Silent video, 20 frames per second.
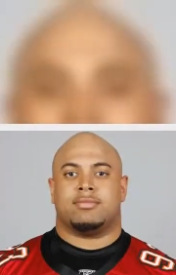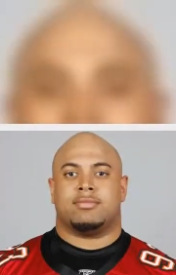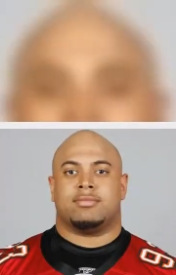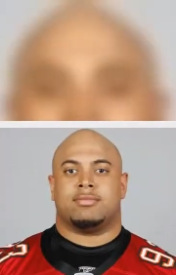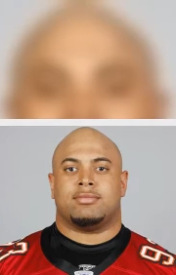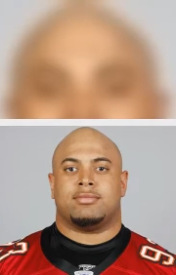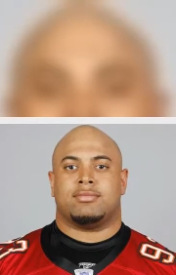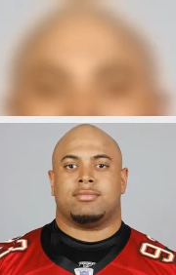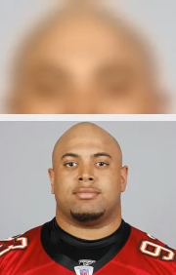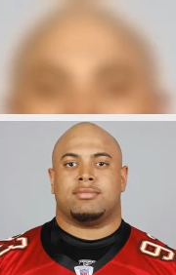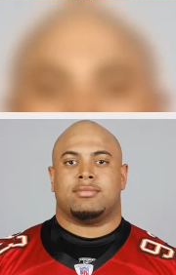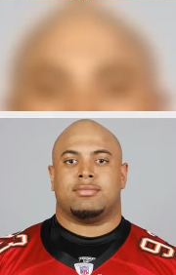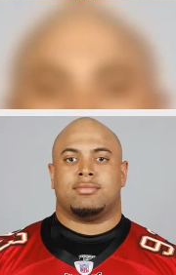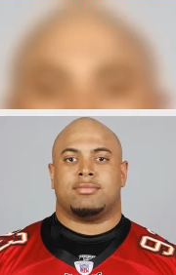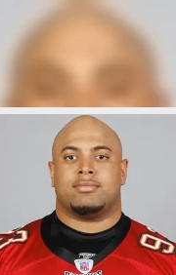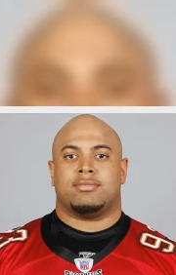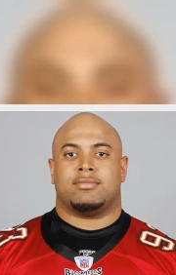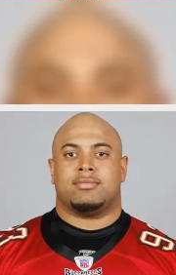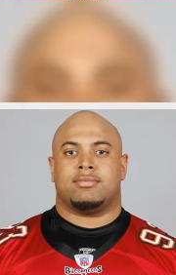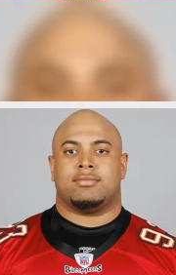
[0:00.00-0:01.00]

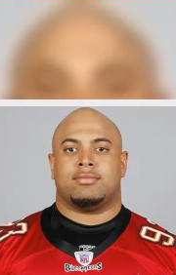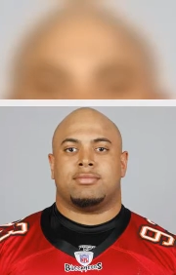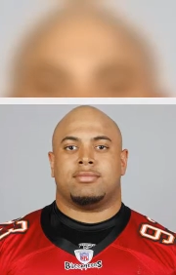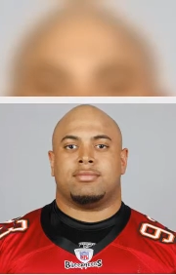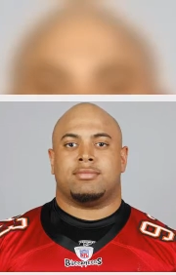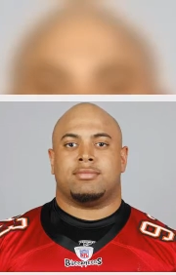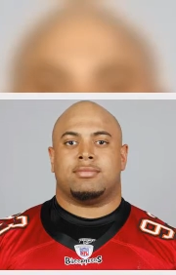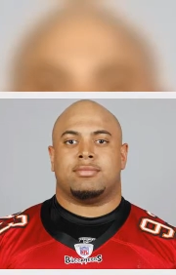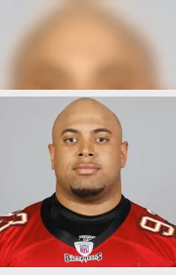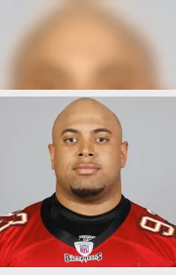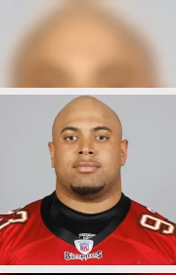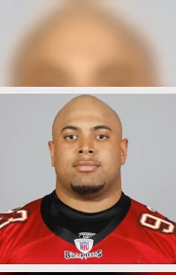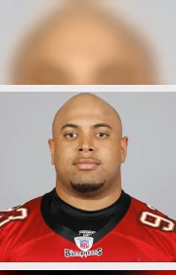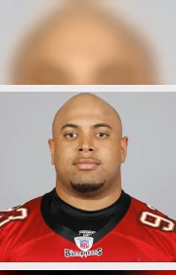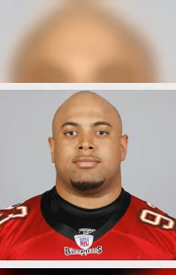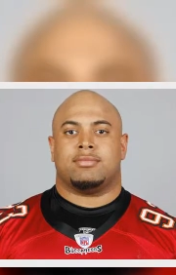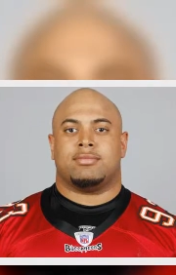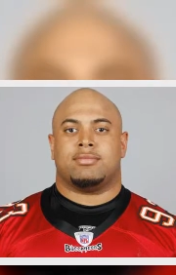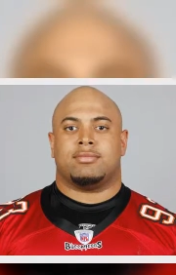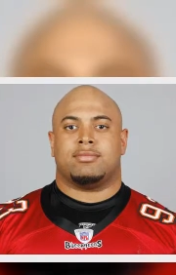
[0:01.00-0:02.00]

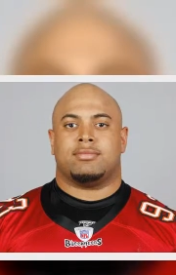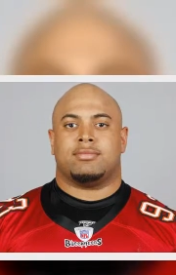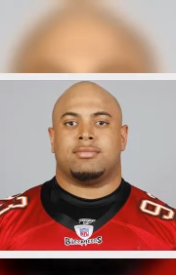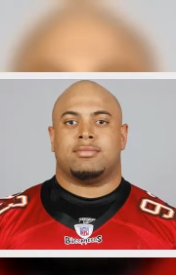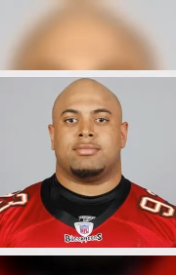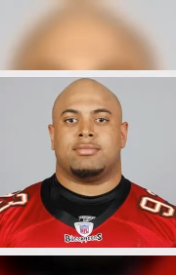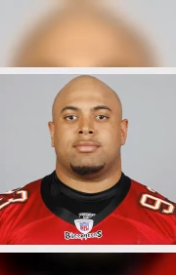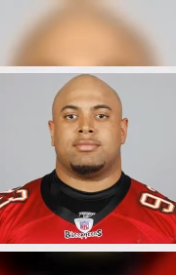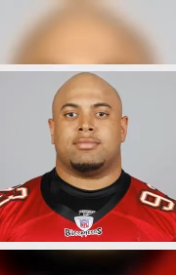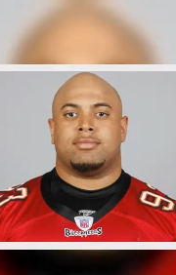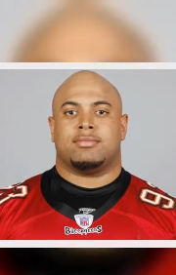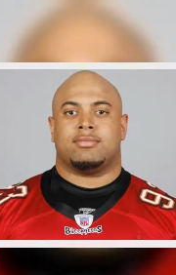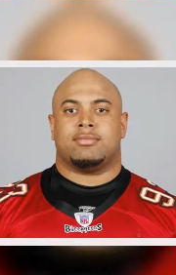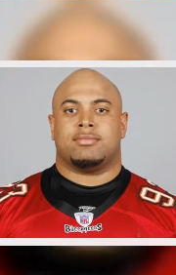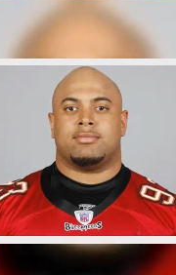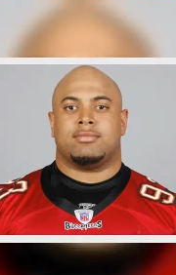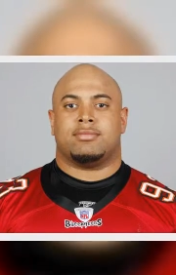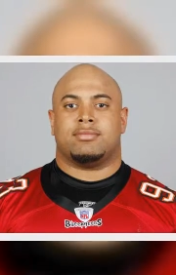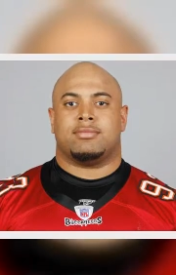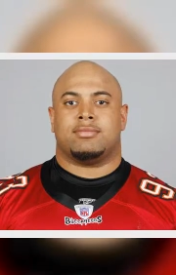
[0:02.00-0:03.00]

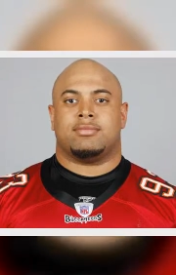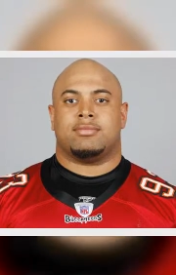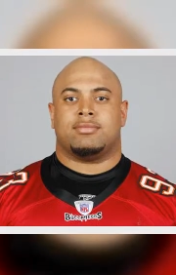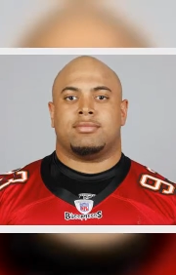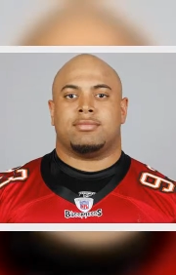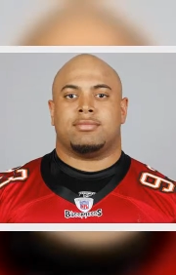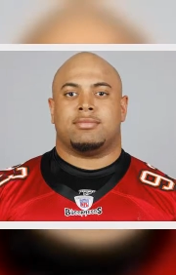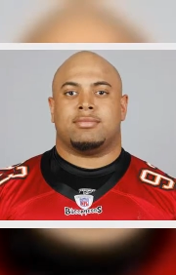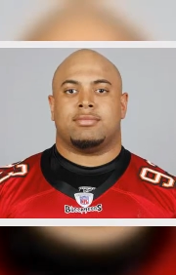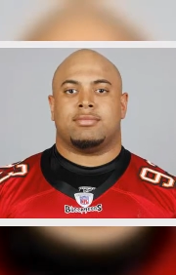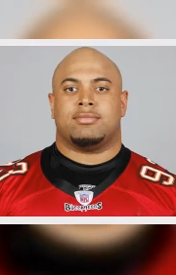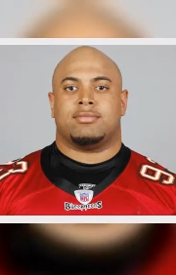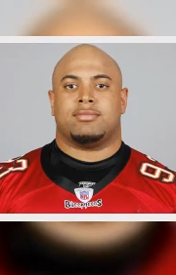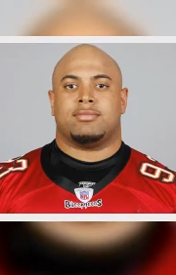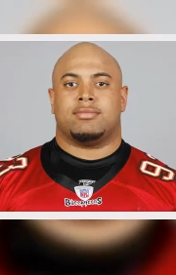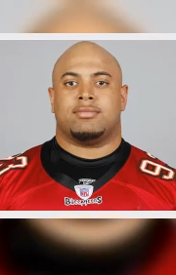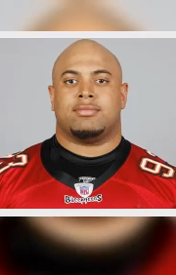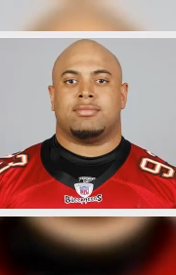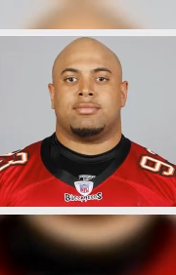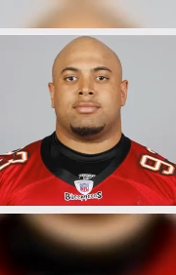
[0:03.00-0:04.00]

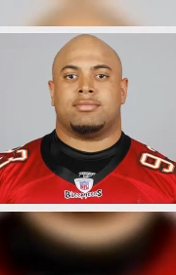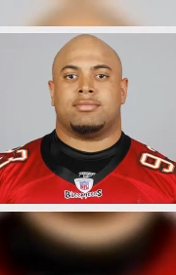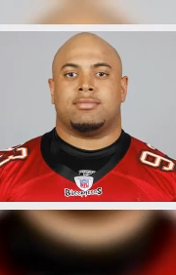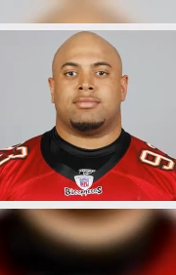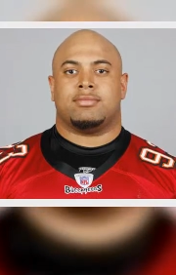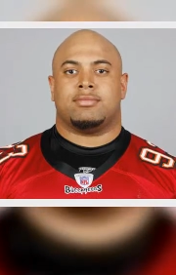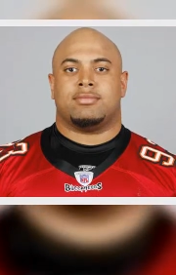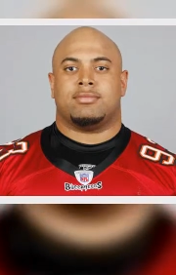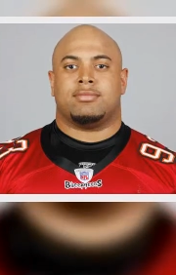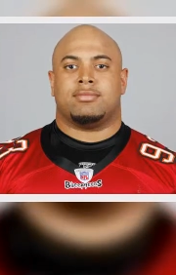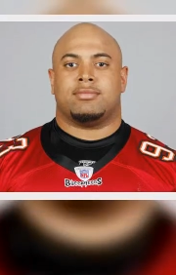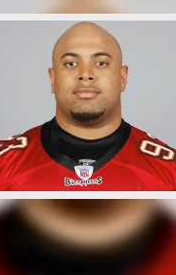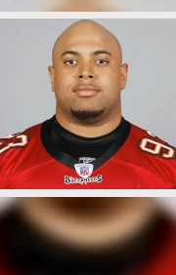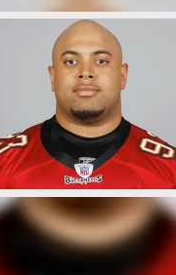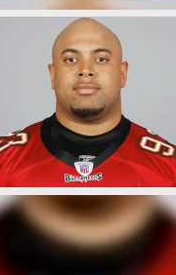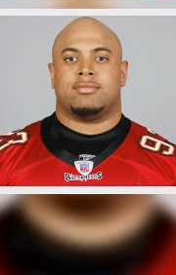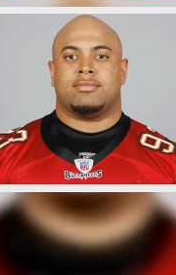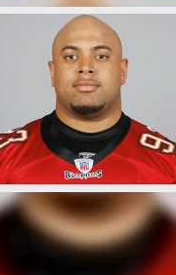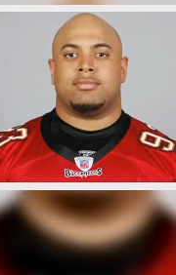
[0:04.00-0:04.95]
Nothing is said.